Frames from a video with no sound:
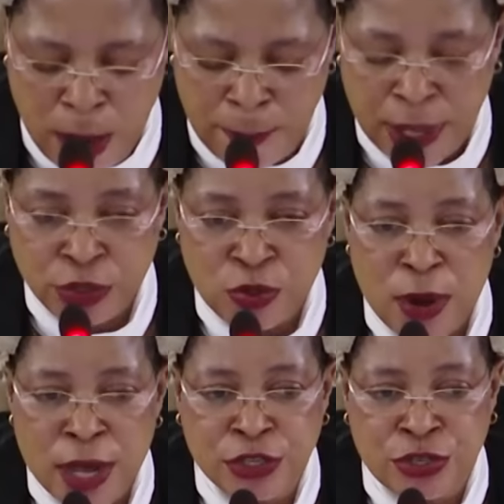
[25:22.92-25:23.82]

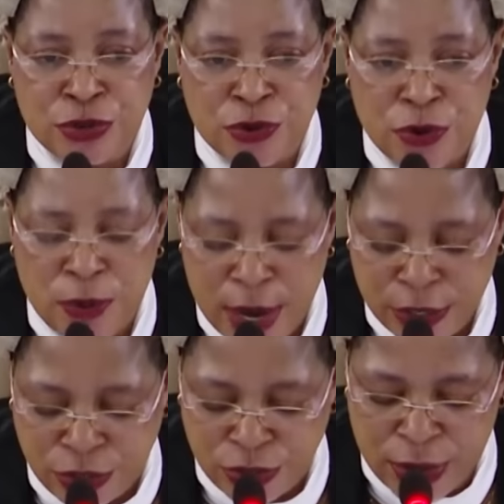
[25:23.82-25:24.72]
Pursuant to Rule
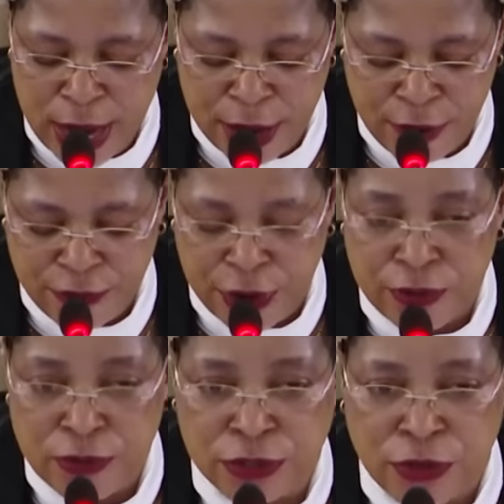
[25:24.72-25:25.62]
129 of the
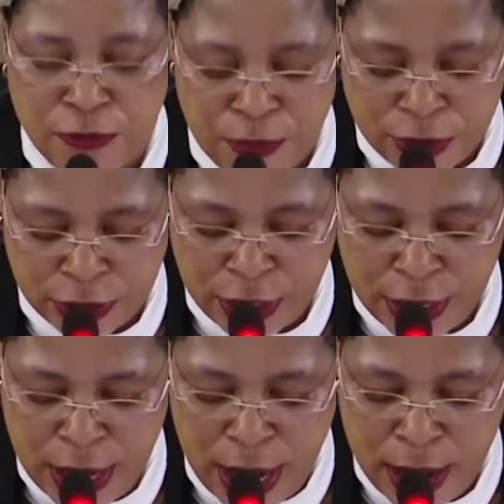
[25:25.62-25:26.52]
Rules of
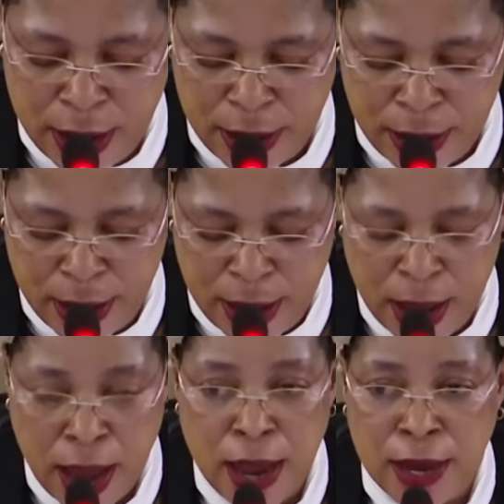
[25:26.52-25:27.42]
Procedure,
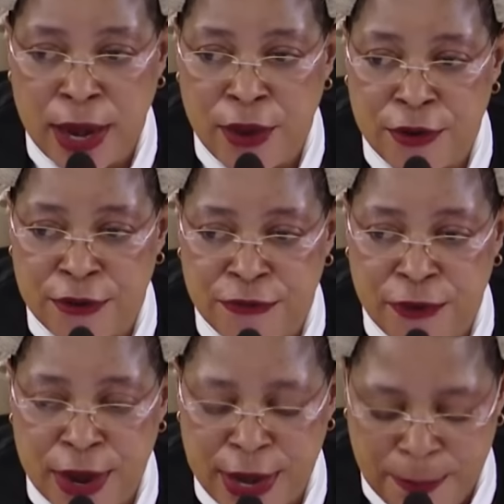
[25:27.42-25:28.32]
I now
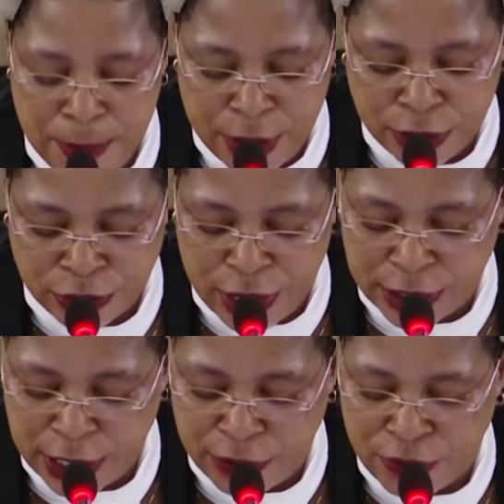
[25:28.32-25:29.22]
refer the bill to the
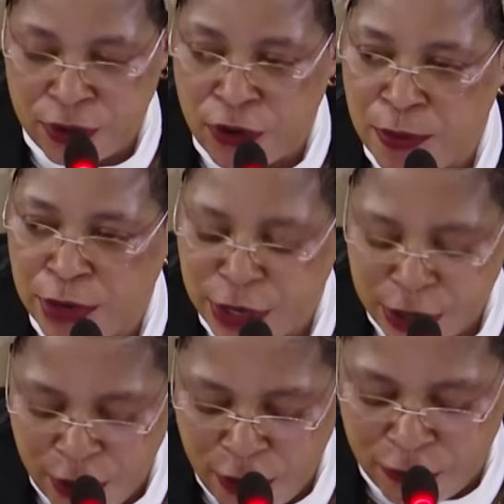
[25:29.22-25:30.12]
Sectoral
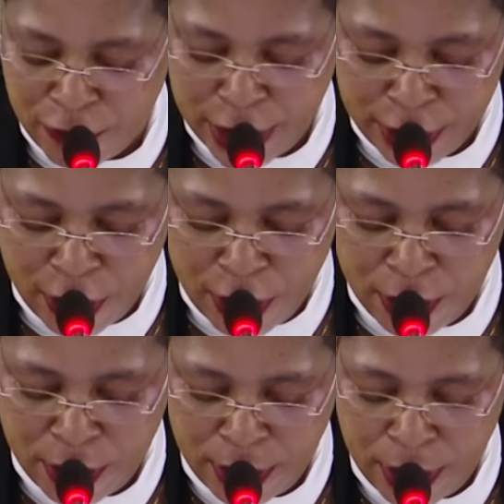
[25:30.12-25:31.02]
Committee of
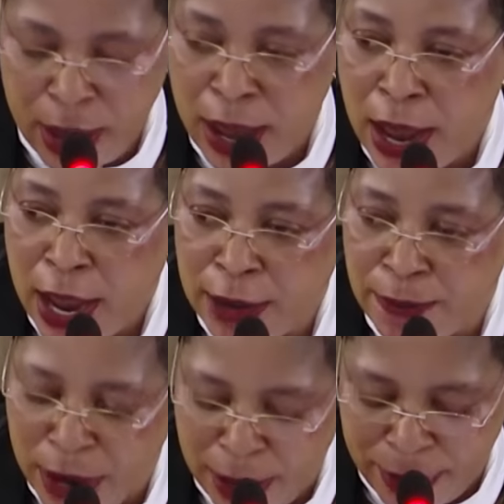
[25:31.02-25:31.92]
Legal and
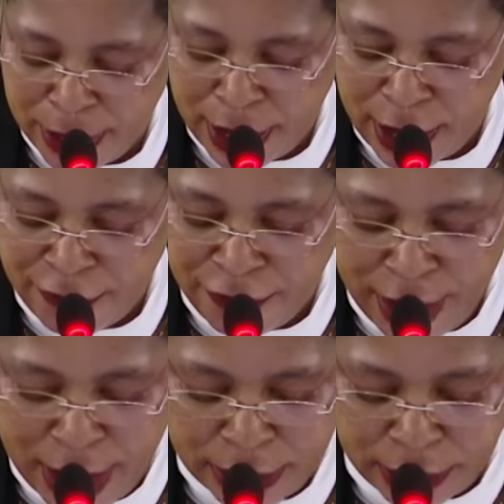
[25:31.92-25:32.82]
Parliamentary
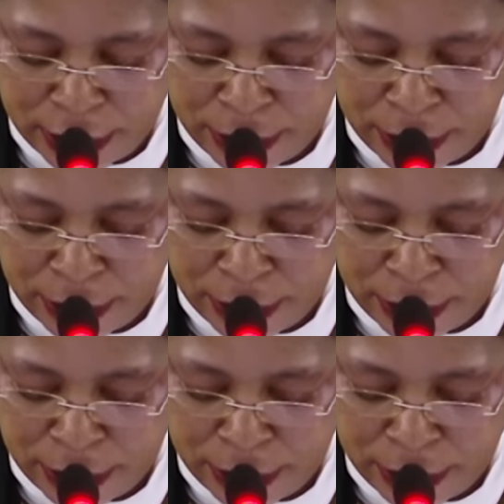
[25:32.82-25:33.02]
Affairs.